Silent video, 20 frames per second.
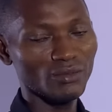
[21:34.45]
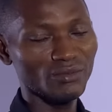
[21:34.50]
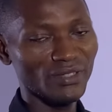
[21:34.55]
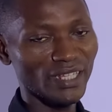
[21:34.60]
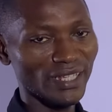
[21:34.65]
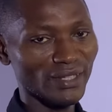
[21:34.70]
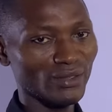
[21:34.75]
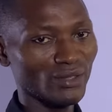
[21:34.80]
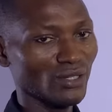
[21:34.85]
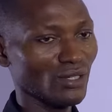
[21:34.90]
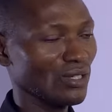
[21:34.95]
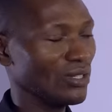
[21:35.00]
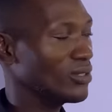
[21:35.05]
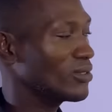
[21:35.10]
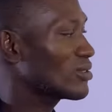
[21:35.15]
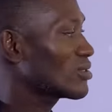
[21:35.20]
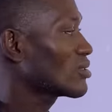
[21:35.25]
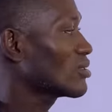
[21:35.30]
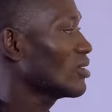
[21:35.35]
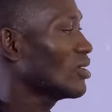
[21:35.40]

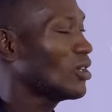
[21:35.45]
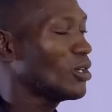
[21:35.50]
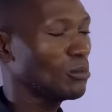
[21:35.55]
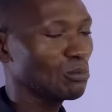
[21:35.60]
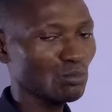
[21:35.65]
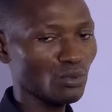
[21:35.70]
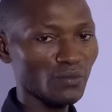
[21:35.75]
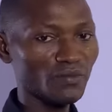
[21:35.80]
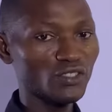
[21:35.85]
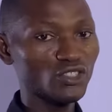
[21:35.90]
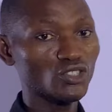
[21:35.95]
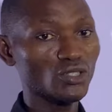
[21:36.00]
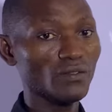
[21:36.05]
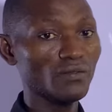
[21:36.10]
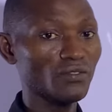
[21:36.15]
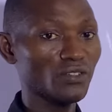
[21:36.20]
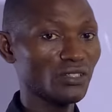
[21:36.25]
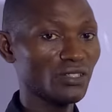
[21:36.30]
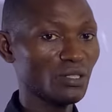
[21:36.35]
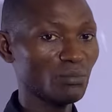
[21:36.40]
debtors, provision
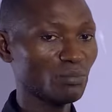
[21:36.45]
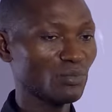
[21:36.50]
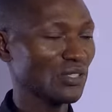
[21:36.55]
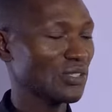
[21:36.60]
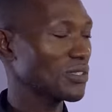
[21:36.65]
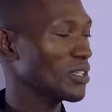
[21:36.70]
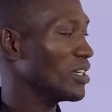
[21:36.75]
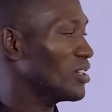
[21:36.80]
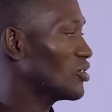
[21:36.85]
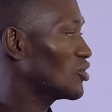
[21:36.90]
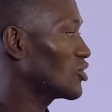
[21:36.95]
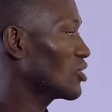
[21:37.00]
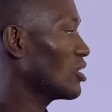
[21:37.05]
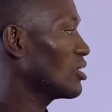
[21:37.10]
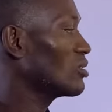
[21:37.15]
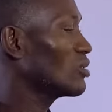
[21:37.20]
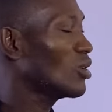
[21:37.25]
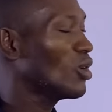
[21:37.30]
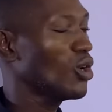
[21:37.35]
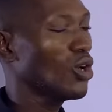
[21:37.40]
for
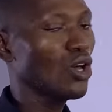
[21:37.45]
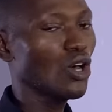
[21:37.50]
depreciation,